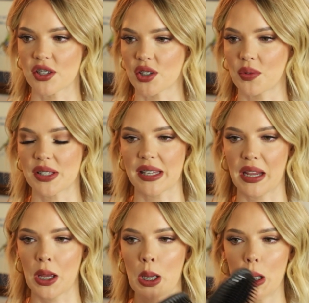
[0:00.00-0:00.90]
So it's
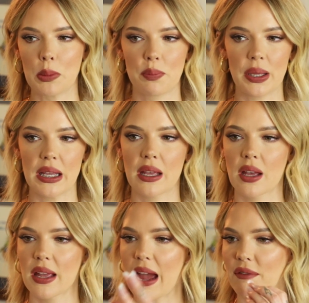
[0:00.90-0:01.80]
like
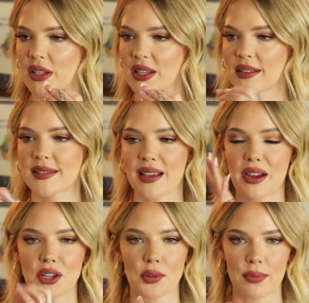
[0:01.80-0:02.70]
peak, everything's
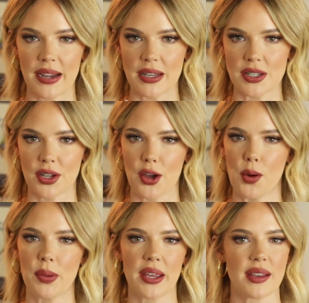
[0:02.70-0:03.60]
set, you're ready to
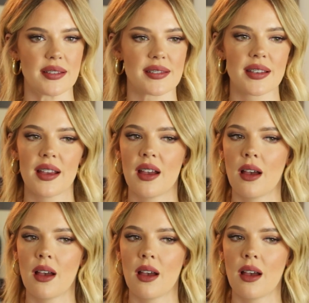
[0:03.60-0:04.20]
go because